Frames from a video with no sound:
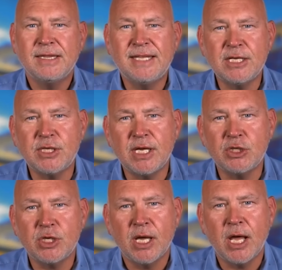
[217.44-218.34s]
This
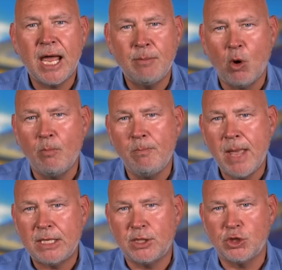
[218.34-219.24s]
is a
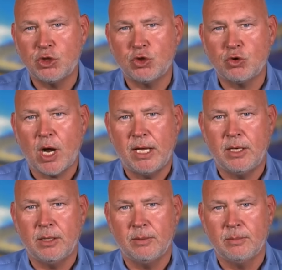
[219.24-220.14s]
momentous strike,
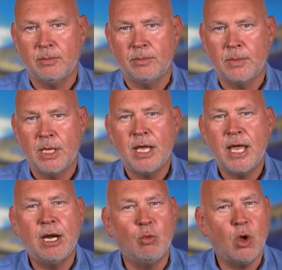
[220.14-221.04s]

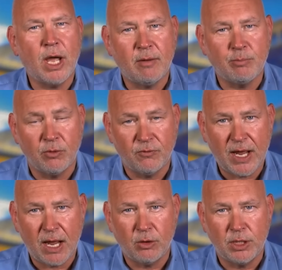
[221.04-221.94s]
and it will have
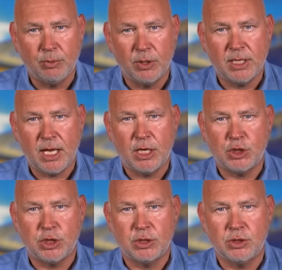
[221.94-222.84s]
profound
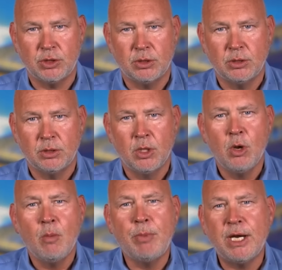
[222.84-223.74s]
implications,
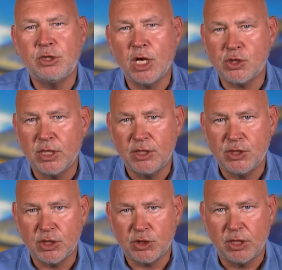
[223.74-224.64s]
but it doesn't
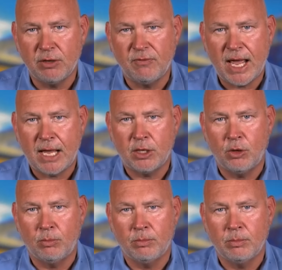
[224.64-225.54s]
exist in a
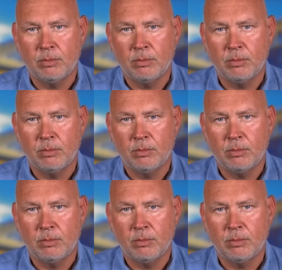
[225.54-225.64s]
vacuum.